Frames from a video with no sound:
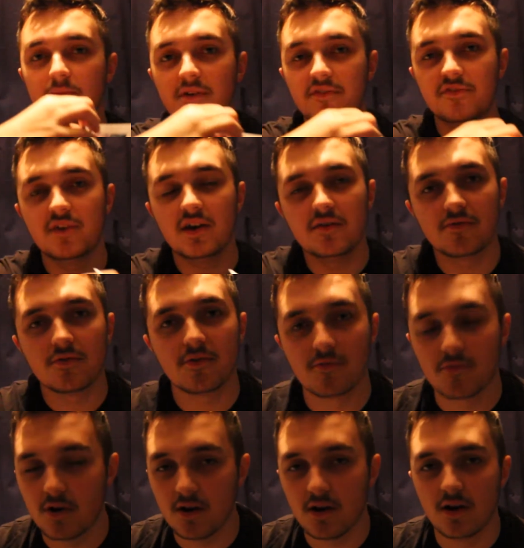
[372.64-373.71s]
of my favourite
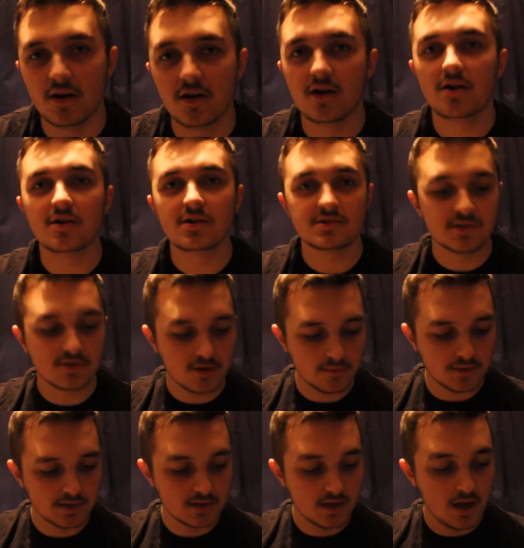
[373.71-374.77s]
artists in
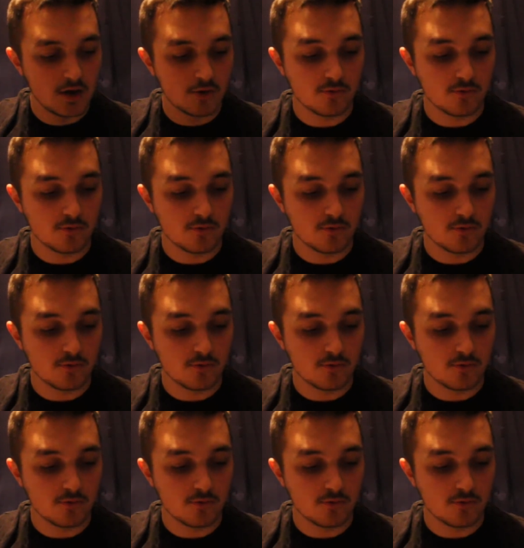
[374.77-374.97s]
comics.